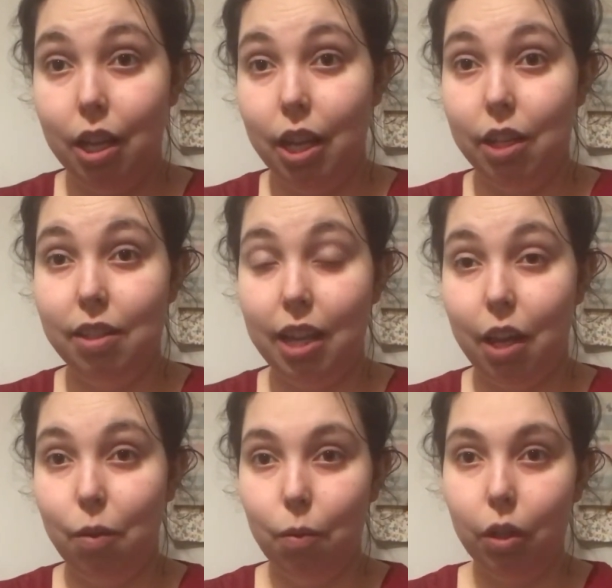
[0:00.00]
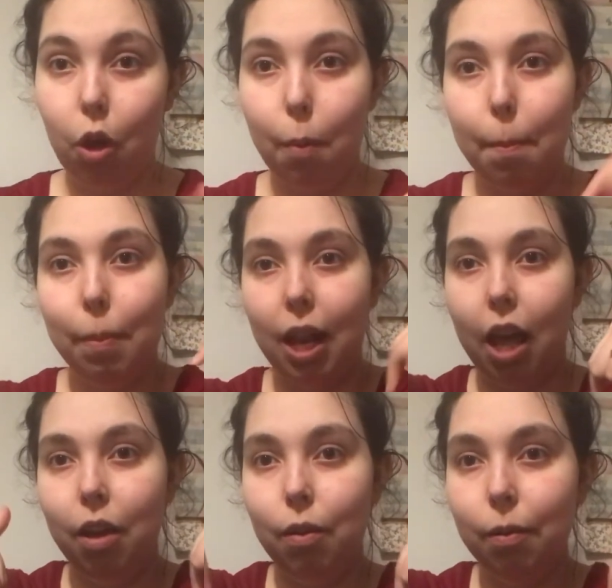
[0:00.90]
So comment
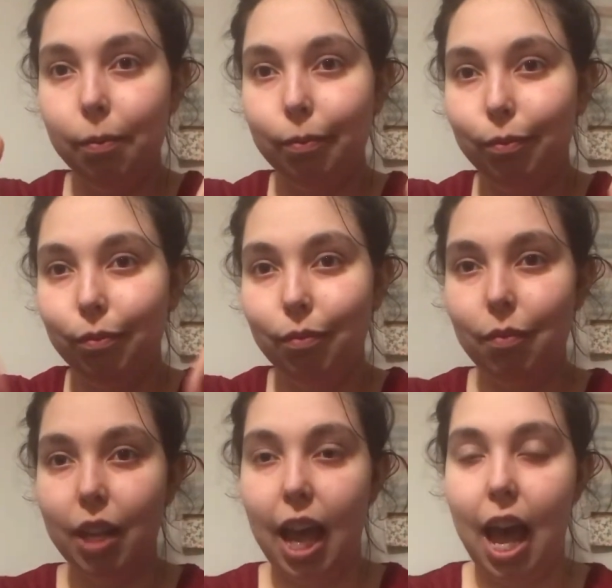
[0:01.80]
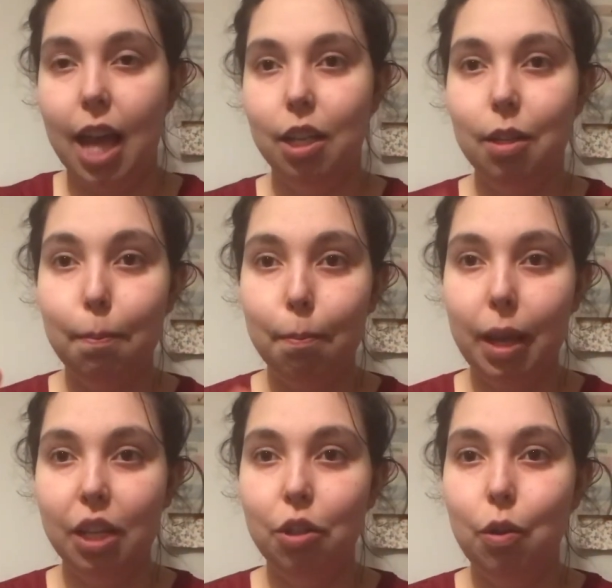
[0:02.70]
below and
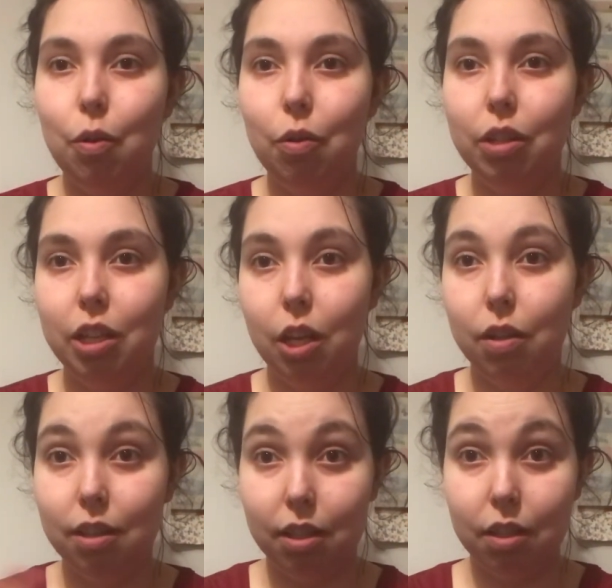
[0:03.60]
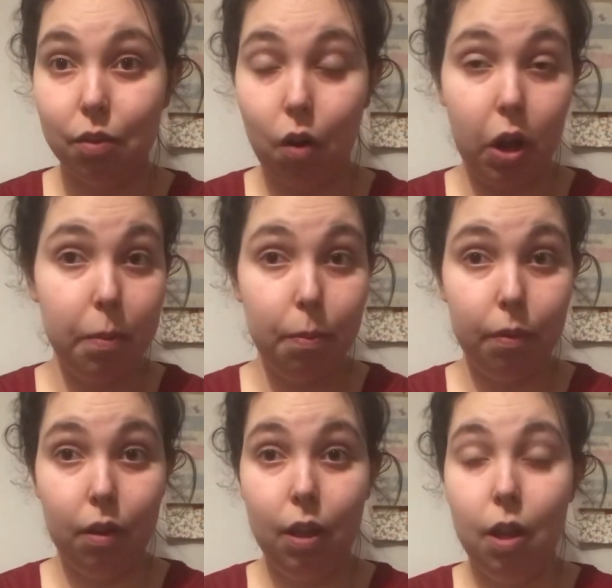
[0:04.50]
make sure to subscribe.
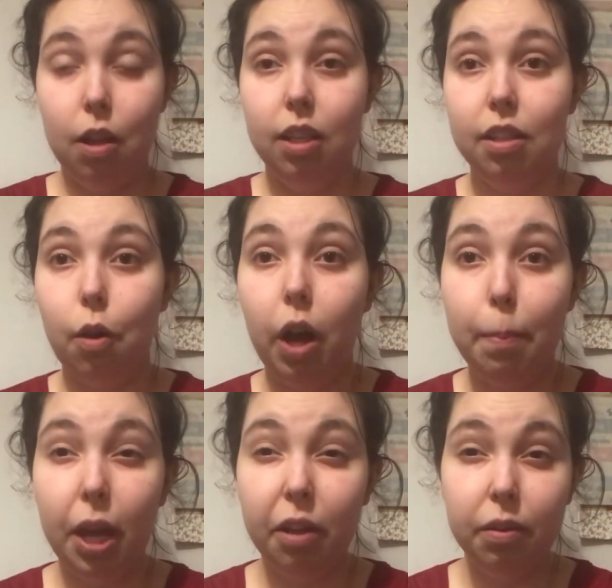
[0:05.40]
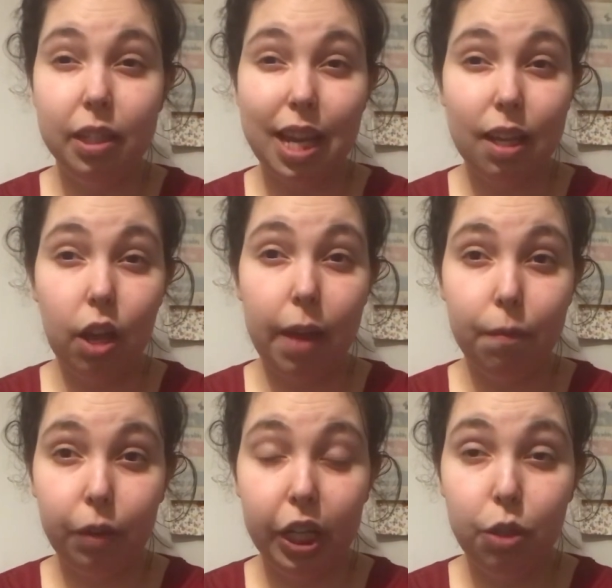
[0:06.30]
So I post
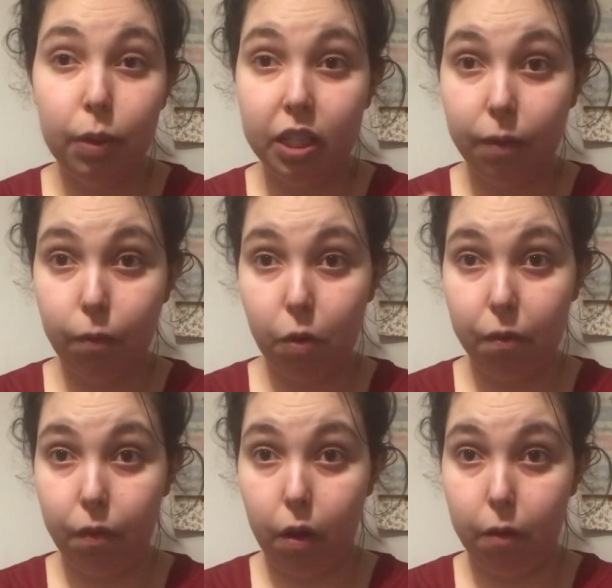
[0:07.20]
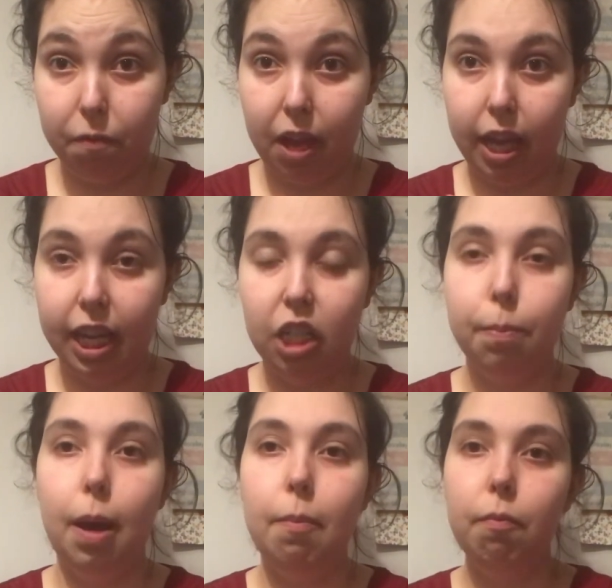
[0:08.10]
every 24th of each
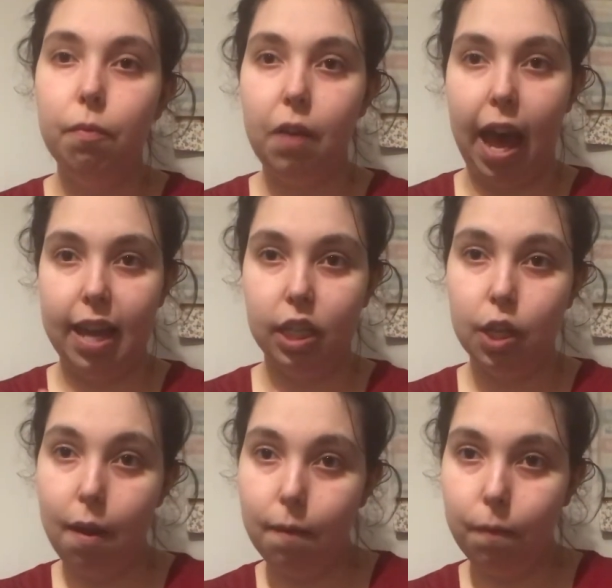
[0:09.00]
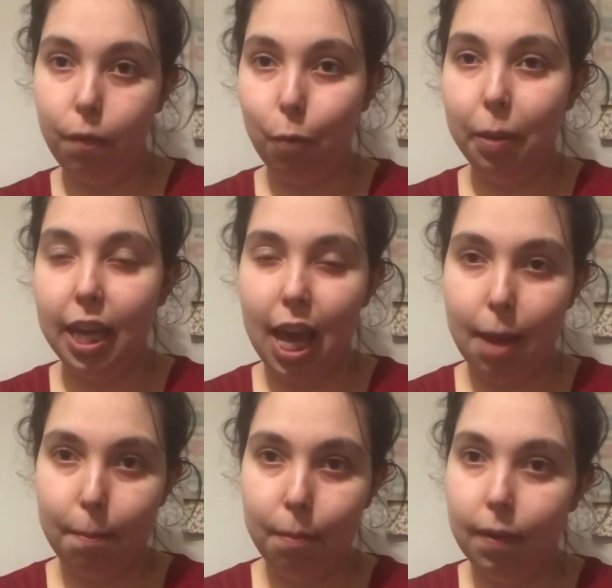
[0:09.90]
month at 4
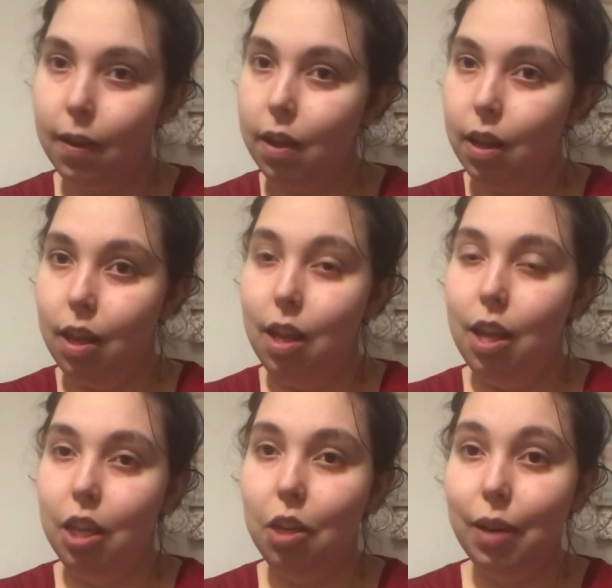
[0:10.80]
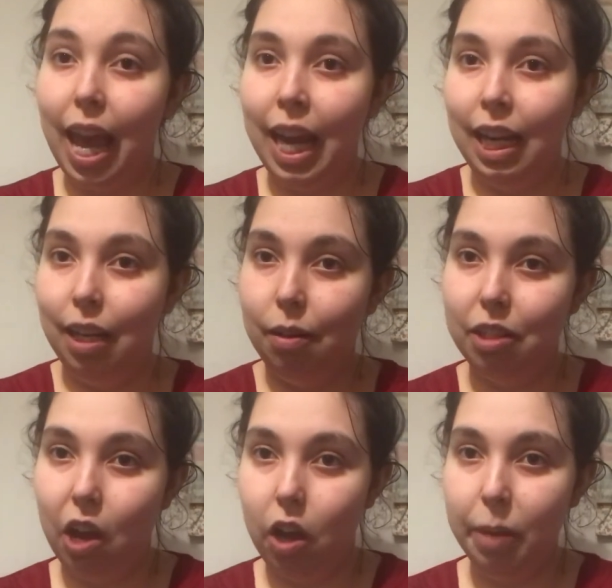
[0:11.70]
p.m. UK
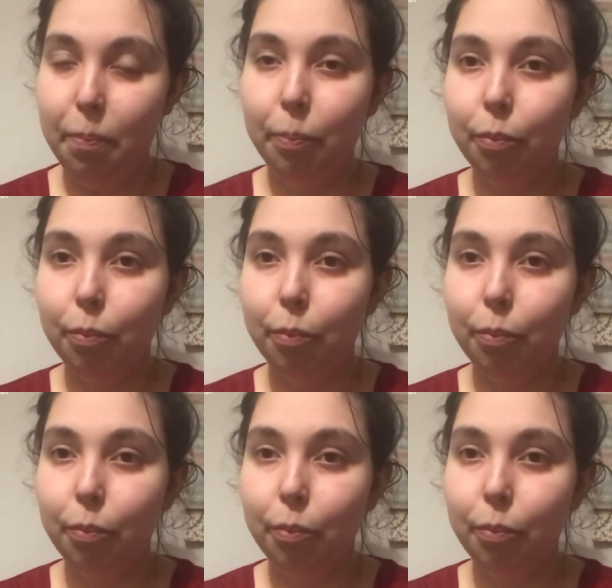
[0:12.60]
time.